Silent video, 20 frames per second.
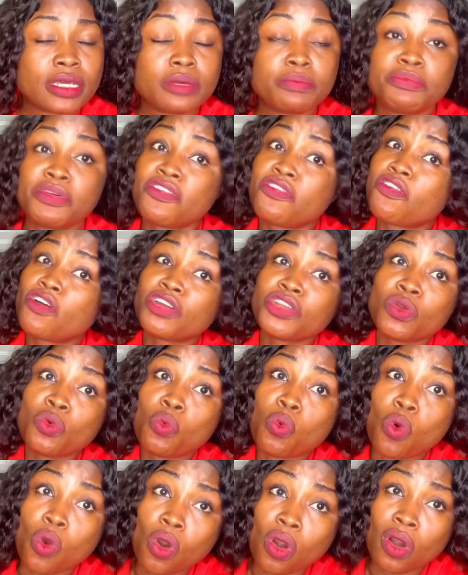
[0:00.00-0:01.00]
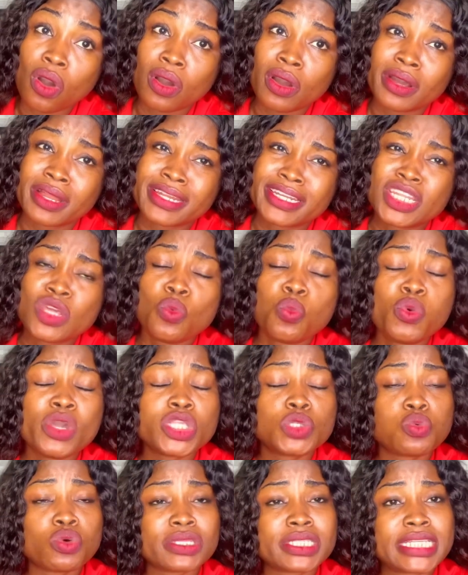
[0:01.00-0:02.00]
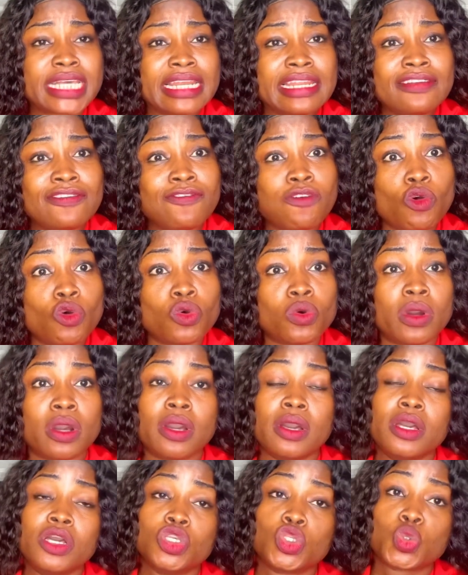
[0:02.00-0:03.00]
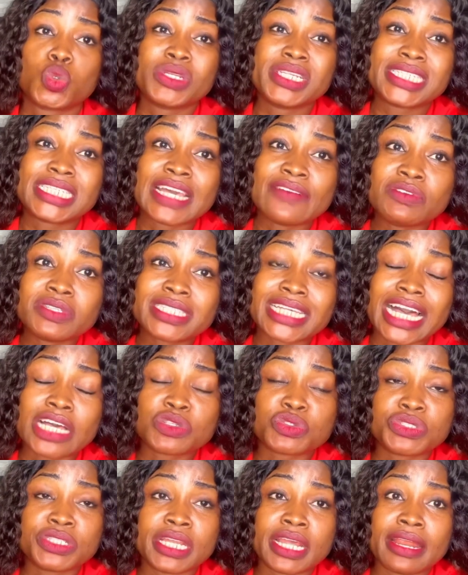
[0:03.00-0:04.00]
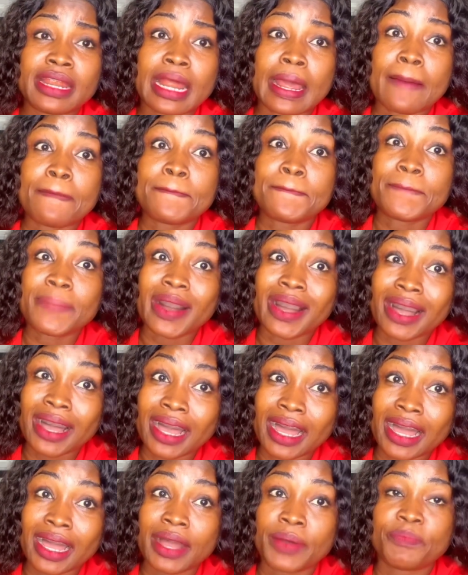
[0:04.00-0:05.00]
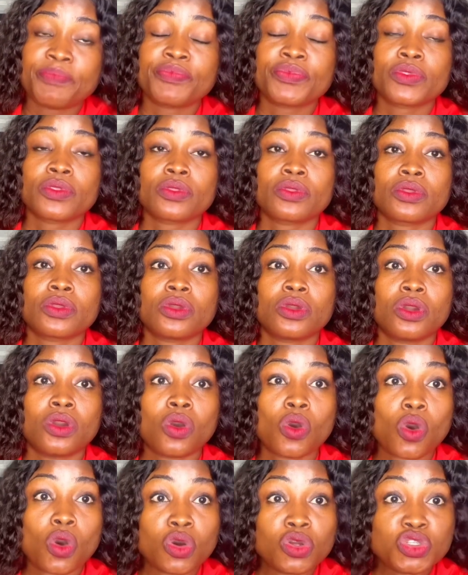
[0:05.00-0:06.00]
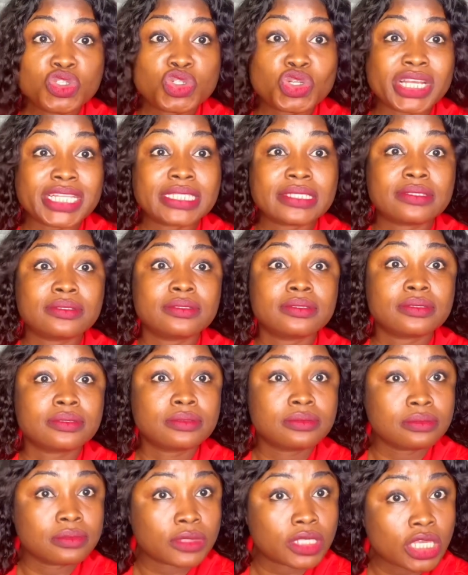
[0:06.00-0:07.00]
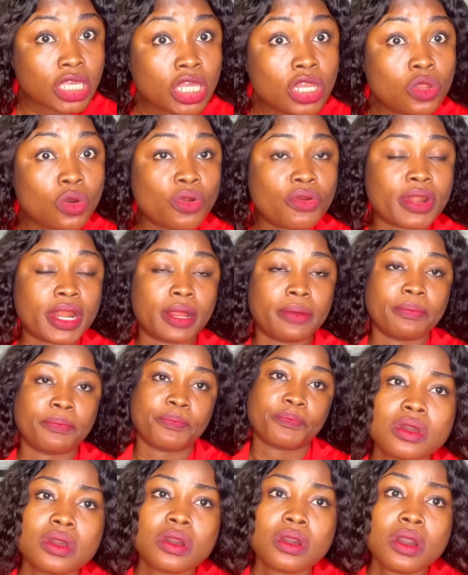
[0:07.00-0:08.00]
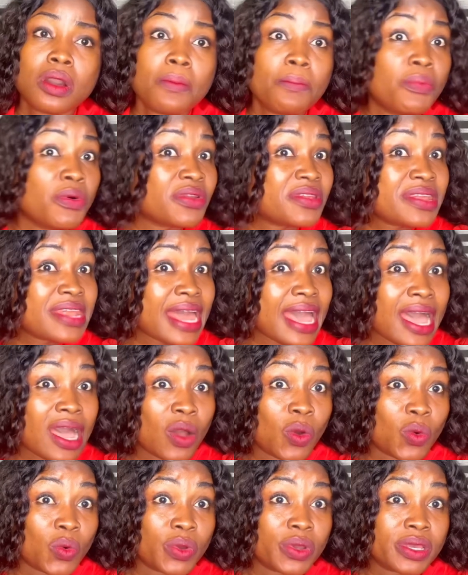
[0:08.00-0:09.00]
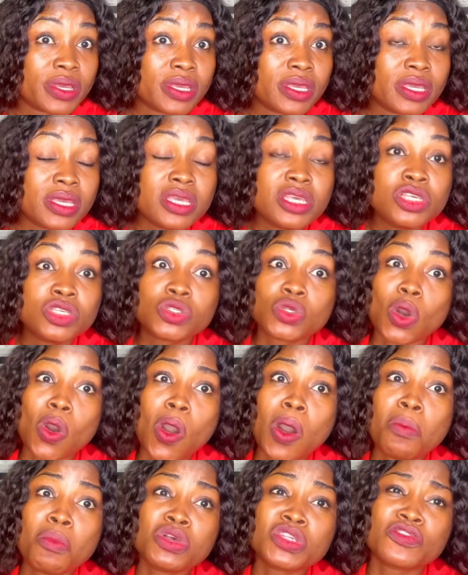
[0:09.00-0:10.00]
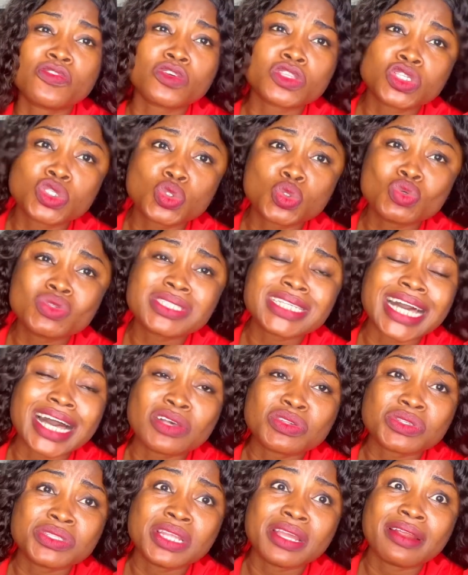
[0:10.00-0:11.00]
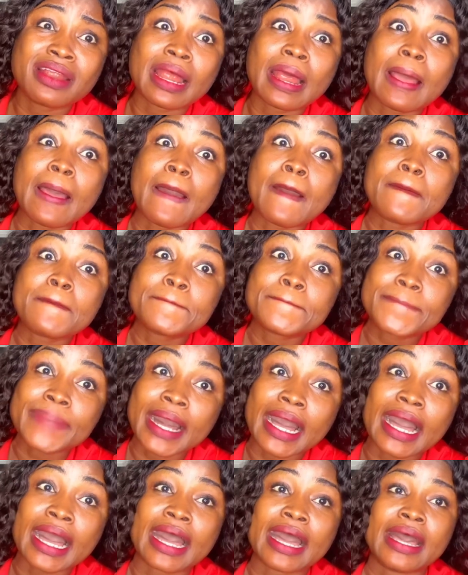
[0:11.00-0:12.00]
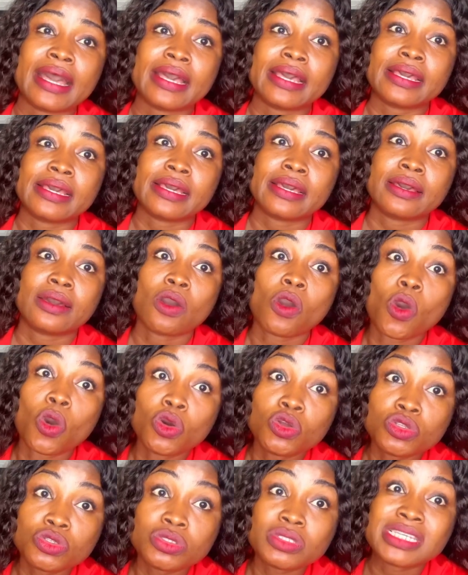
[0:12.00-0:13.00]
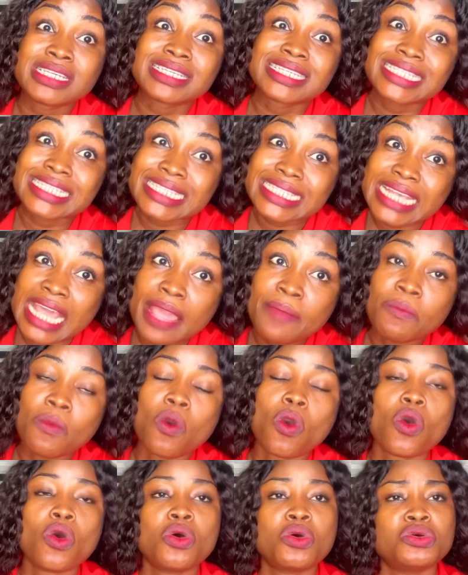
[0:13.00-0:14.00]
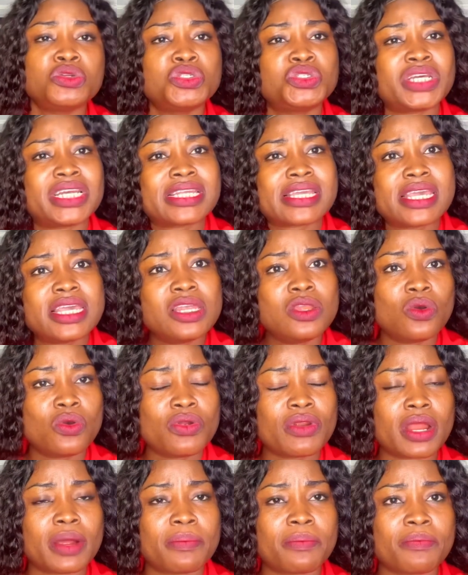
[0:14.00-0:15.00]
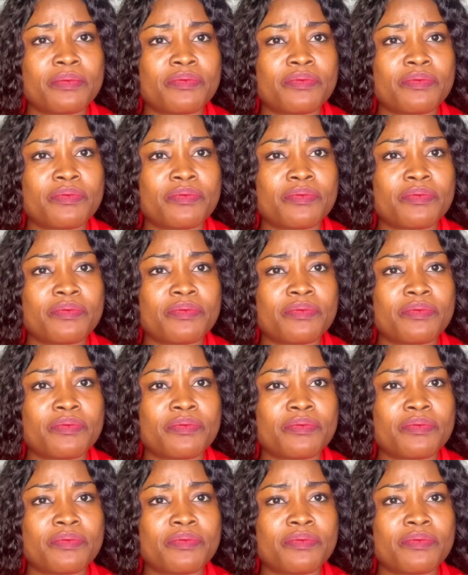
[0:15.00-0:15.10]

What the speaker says: Before the war, the wheat was selling for 27,000 naira per 100 kilogram. But now, it's almost 42,000 naira per on the same 100 kilogram.